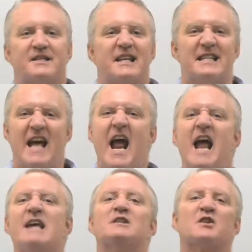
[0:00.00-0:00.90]

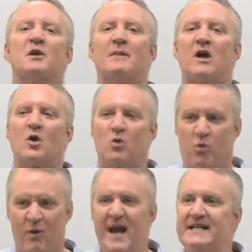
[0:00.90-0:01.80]
Today is going to be a
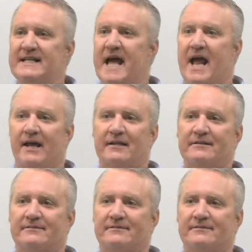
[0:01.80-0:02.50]
great day.